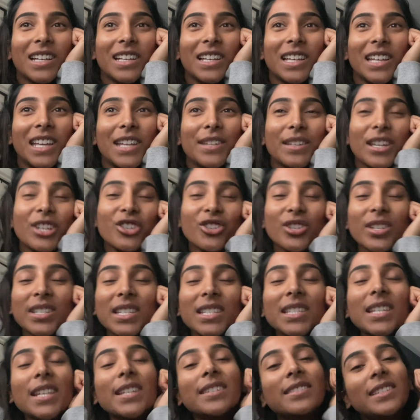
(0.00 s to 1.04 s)
It's interesting
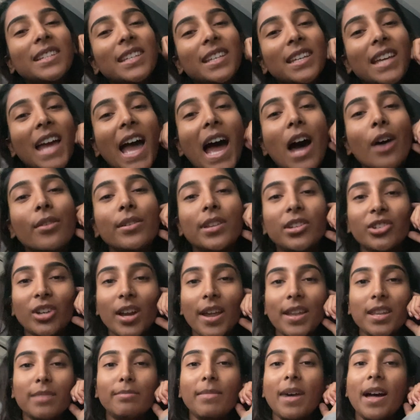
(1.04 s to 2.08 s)
to see how
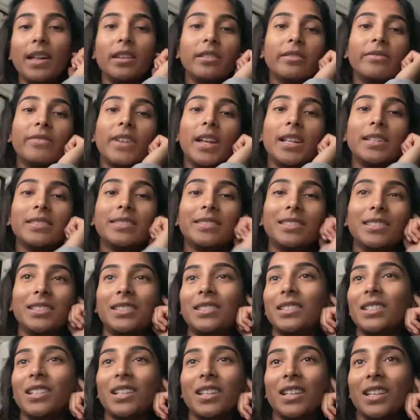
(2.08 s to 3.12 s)
stress manifests
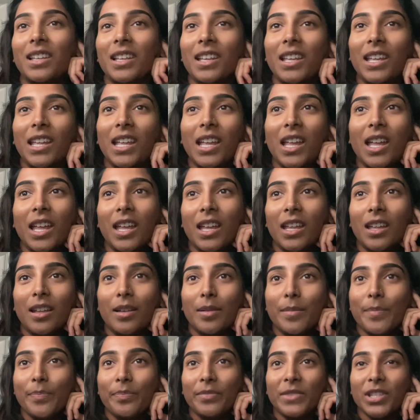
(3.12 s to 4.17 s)

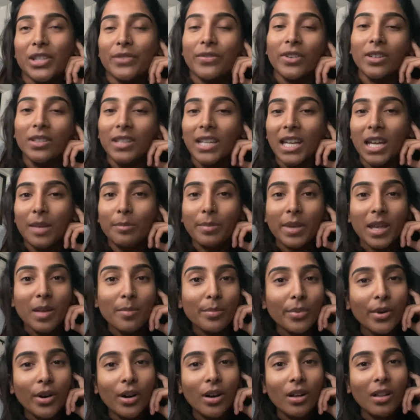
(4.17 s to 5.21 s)
differently in
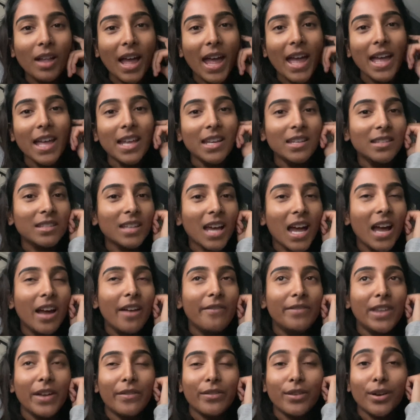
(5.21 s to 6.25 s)
people, and I've
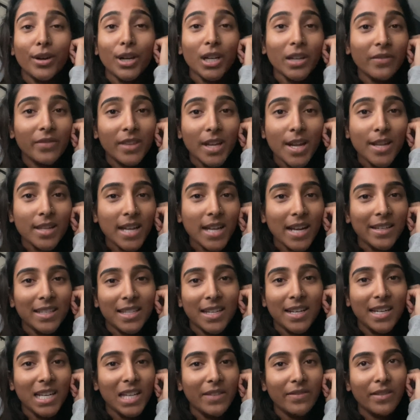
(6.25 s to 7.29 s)
never heard of this. I
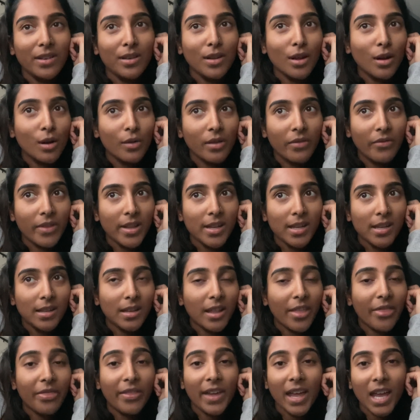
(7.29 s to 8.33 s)
didn't even know that this is a
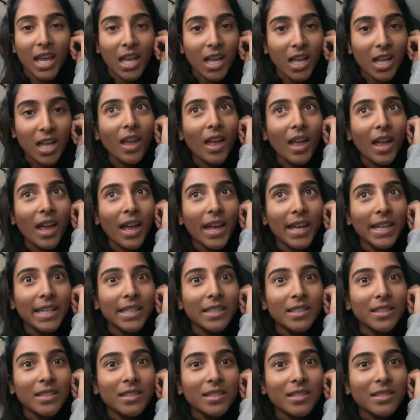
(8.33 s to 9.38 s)
thing,
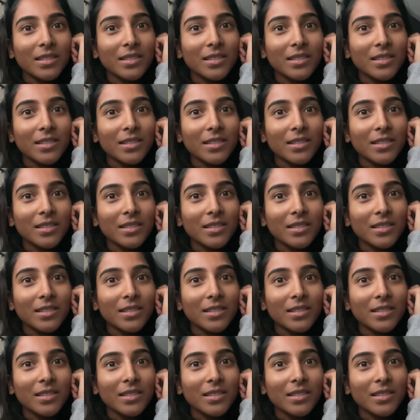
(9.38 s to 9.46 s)
and